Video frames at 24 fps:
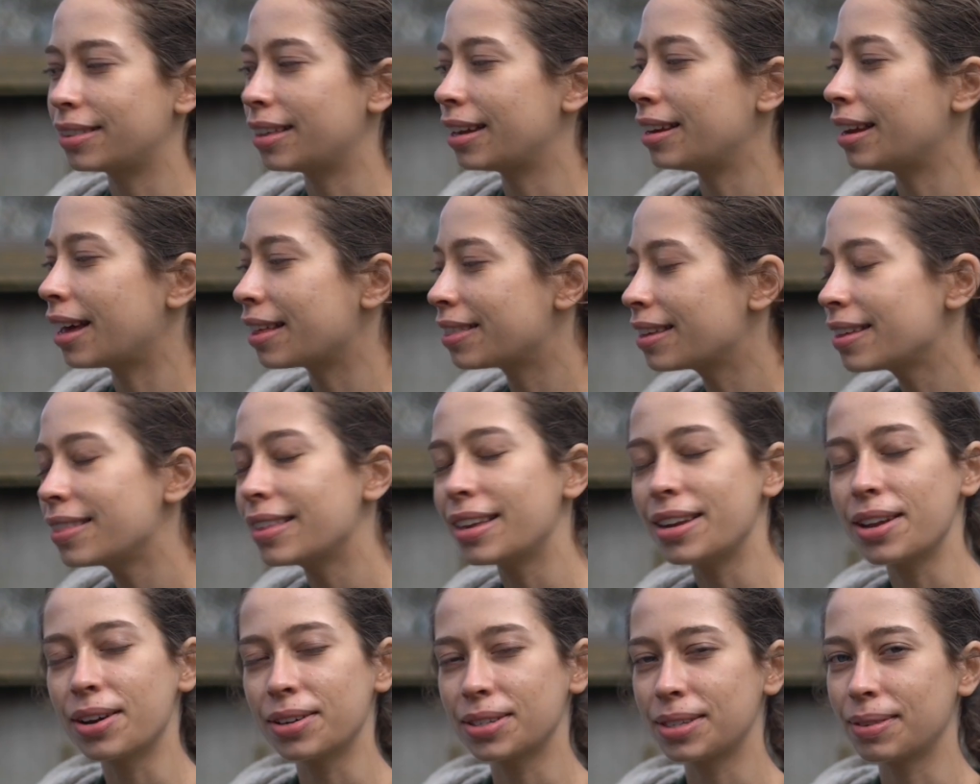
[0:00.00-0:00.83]
I think
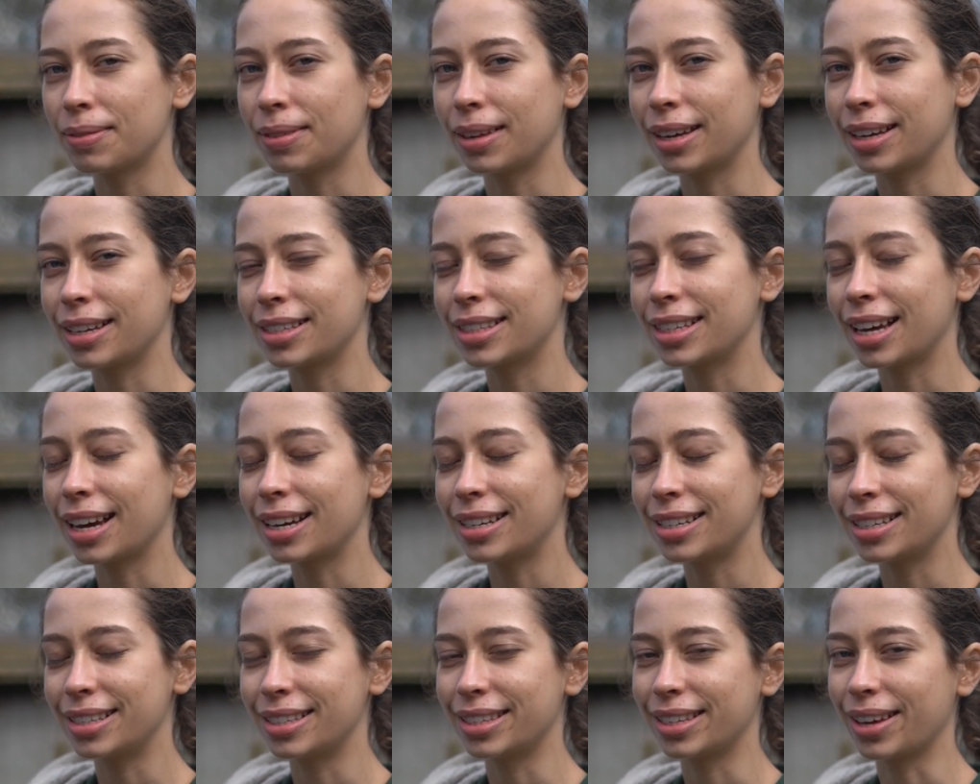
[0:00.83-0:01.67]
they know something
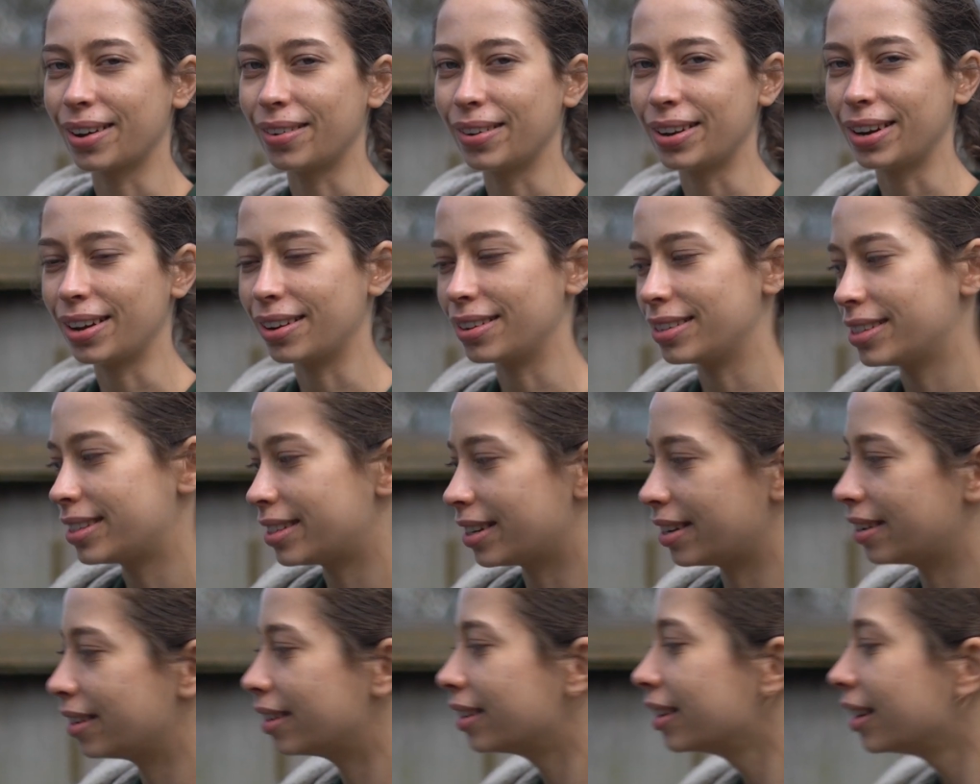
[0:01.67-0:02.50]
exciting is going on.
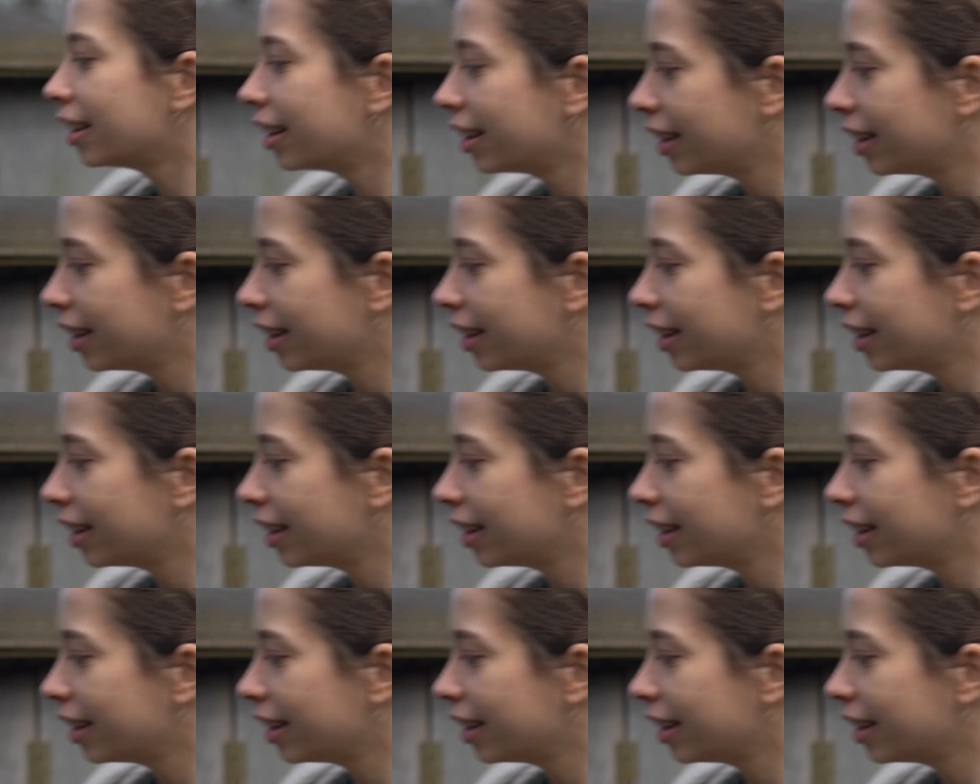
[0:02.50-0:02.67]
So,